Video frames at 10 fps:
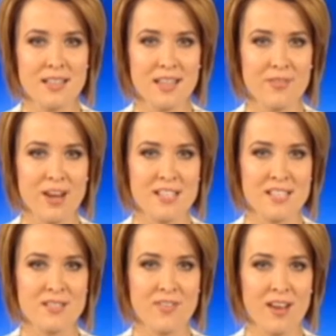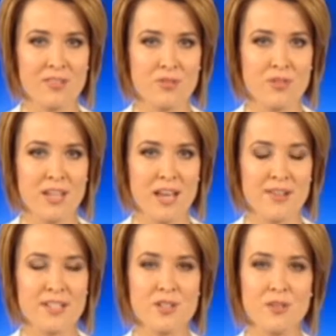They've identified 3
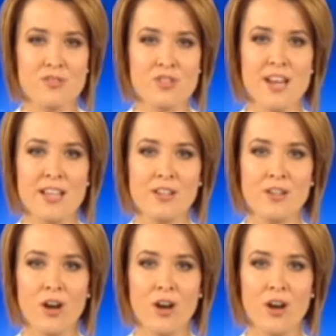areas of genetic